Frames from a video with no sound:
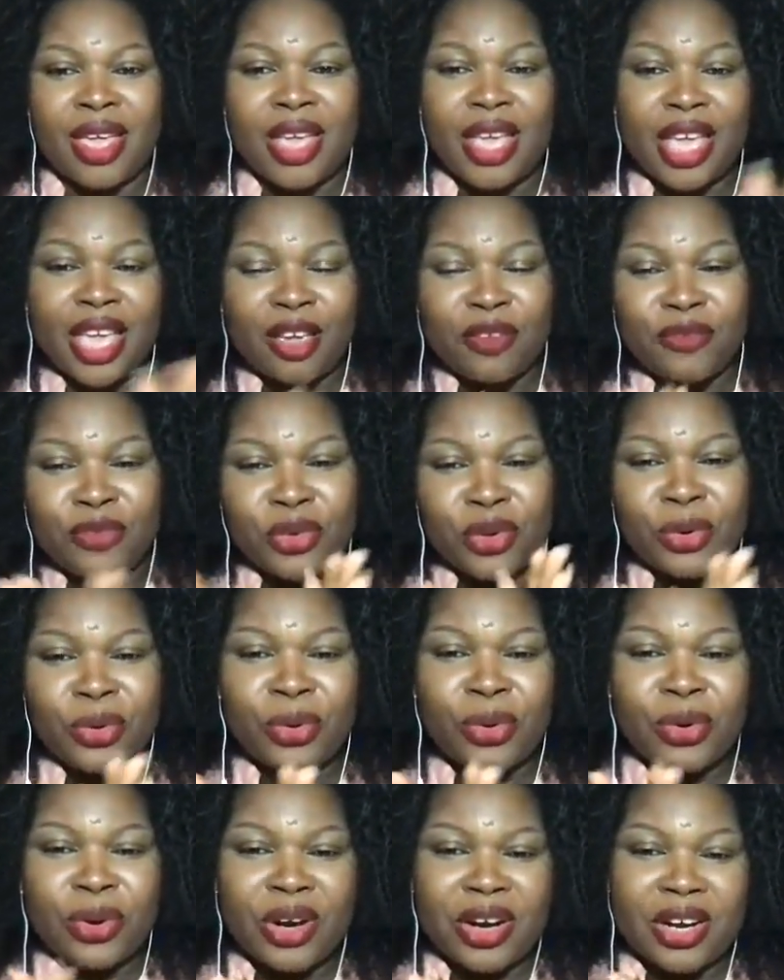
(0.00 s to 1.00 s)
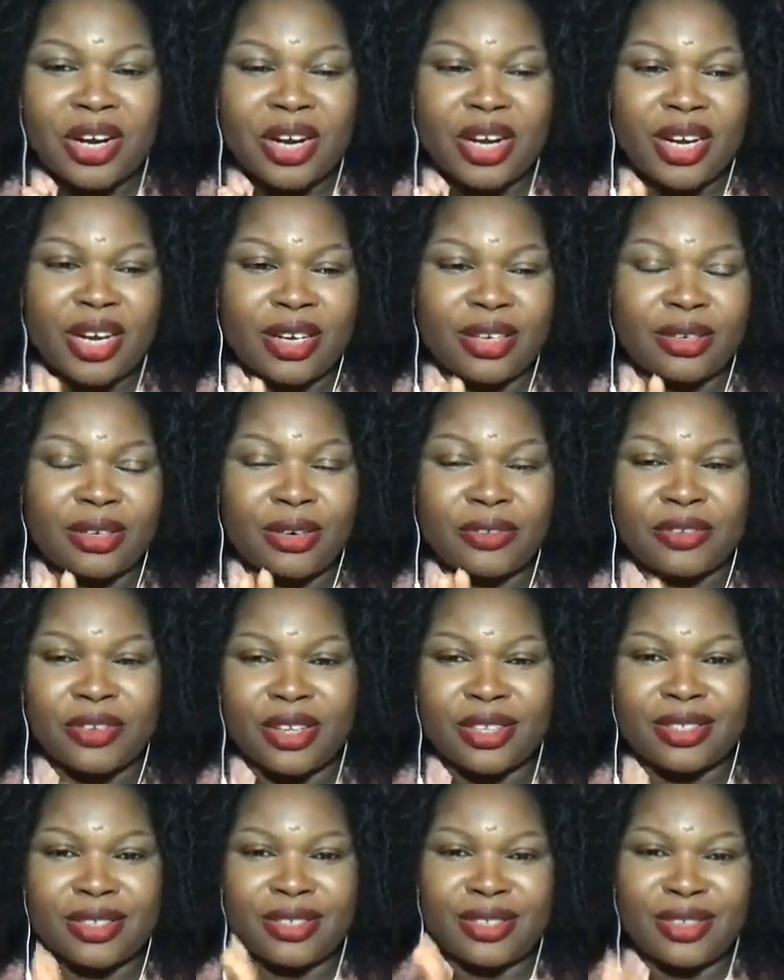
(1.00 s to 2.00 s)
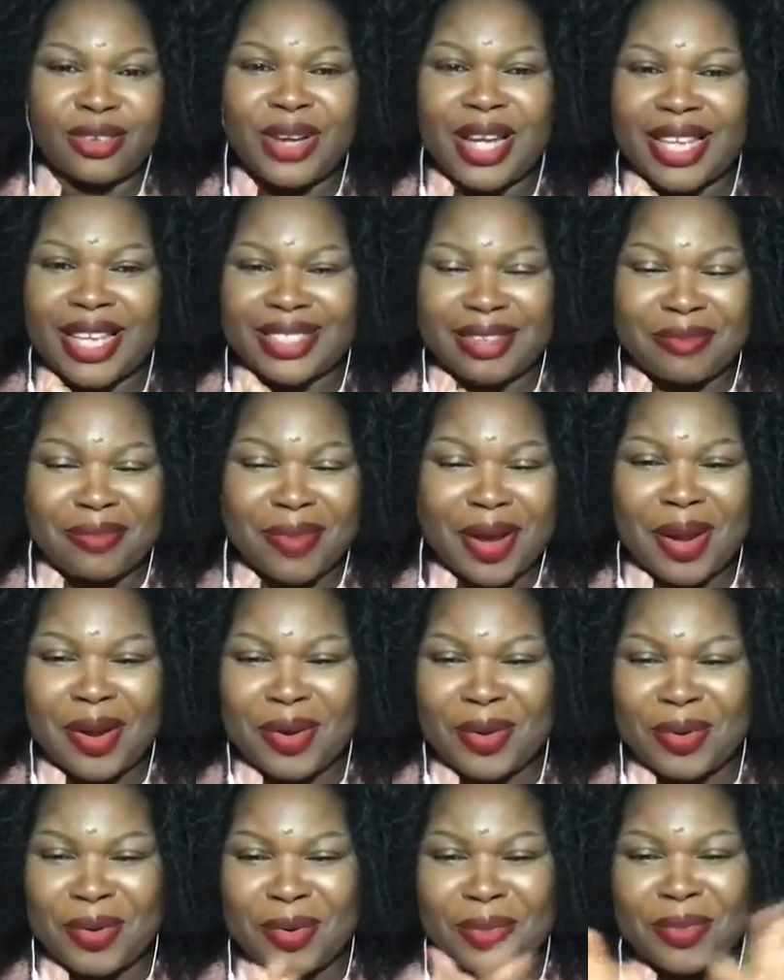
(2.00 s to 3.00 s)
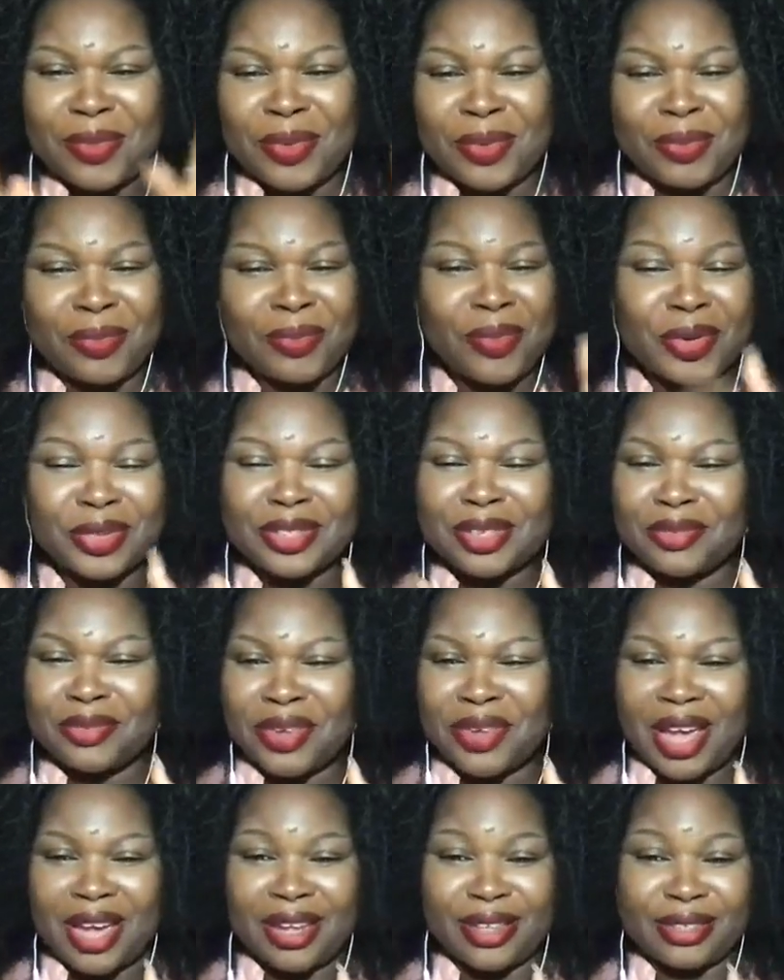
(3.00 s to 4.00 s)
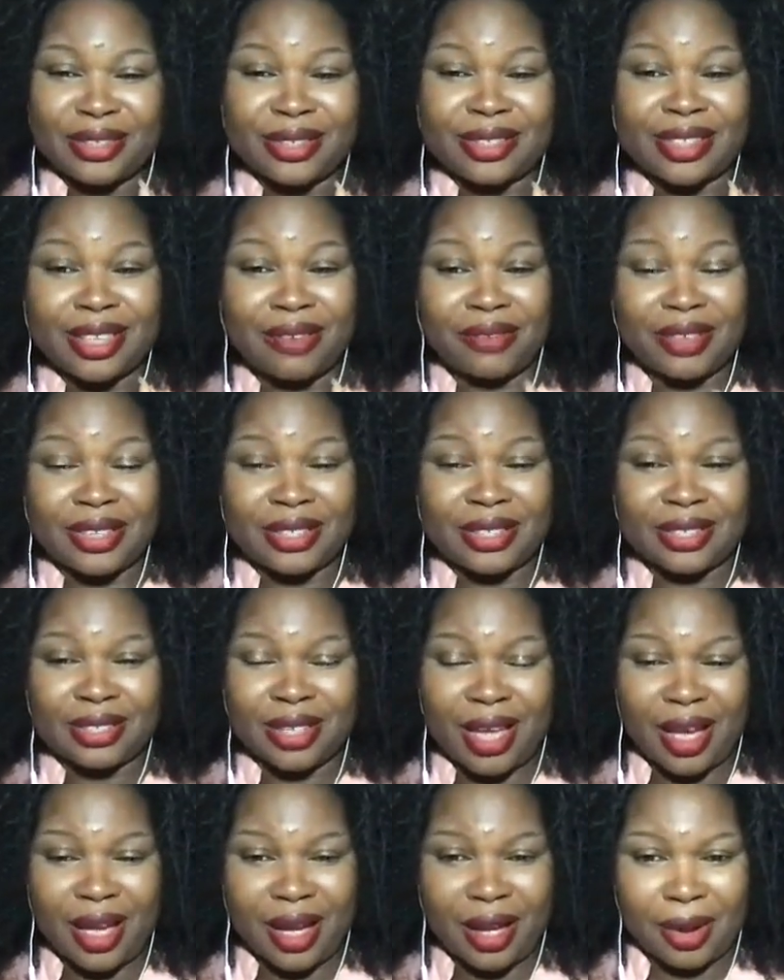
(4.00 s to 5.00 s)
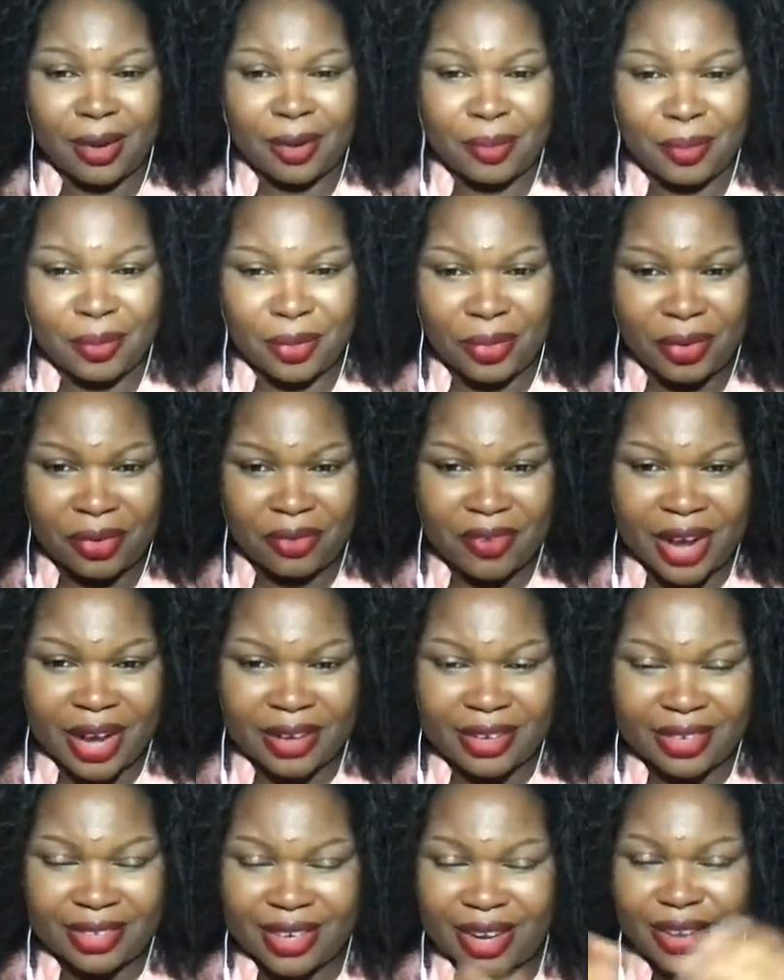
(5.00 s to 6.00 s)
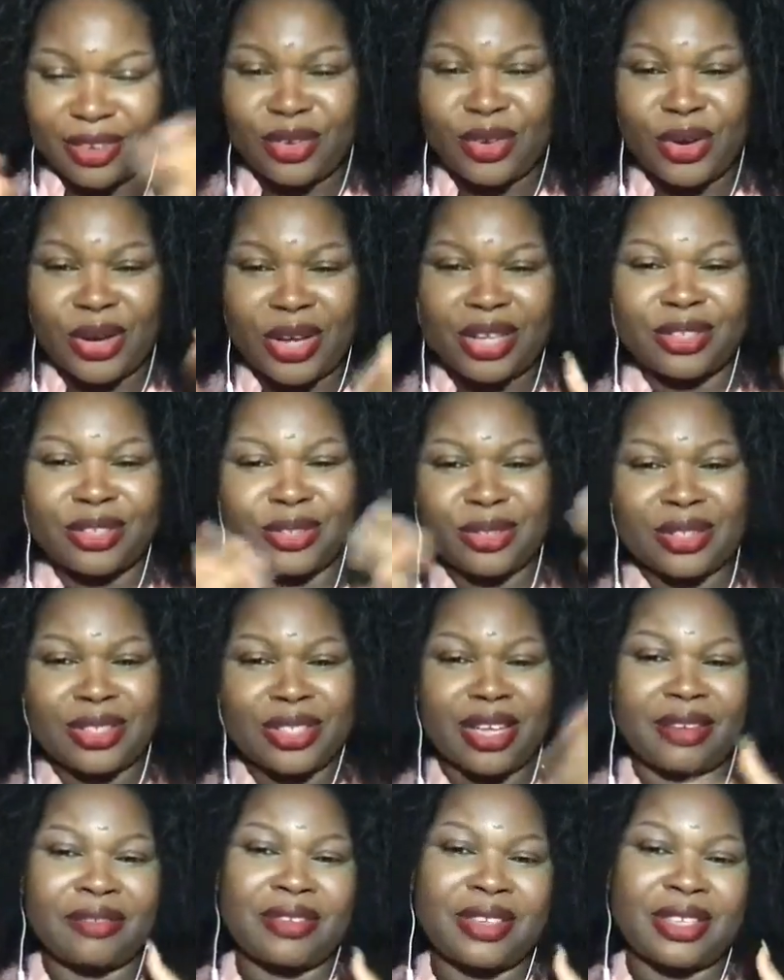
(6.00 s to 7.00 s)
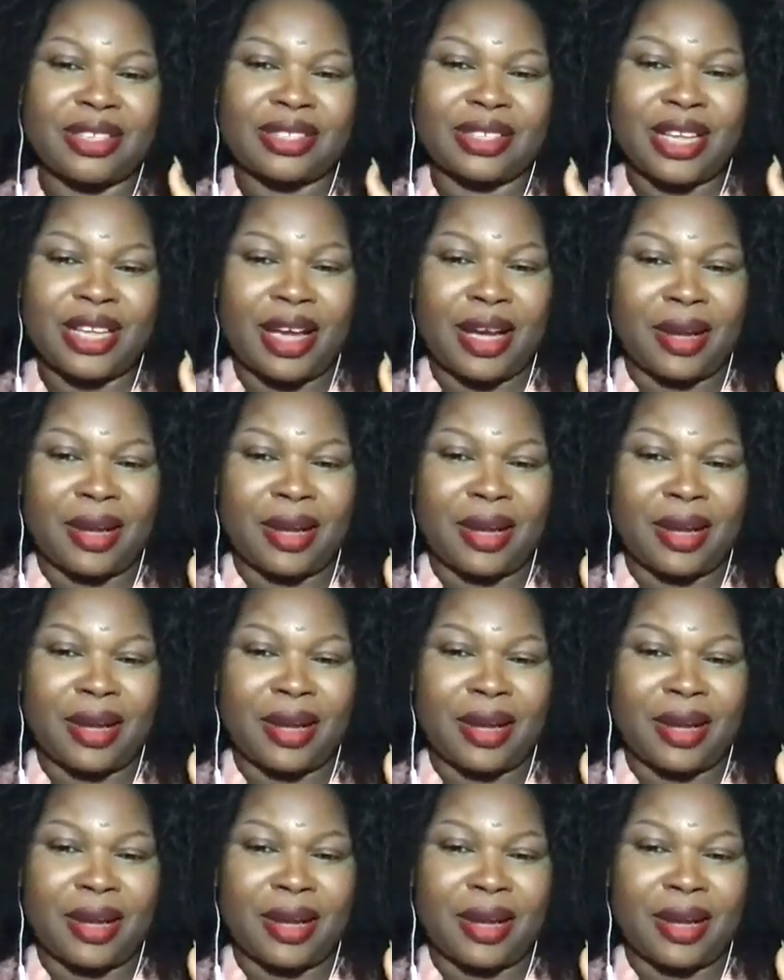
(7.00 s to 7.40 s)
If you are, of course, you guys in my group, most of you are into service provider. You're into service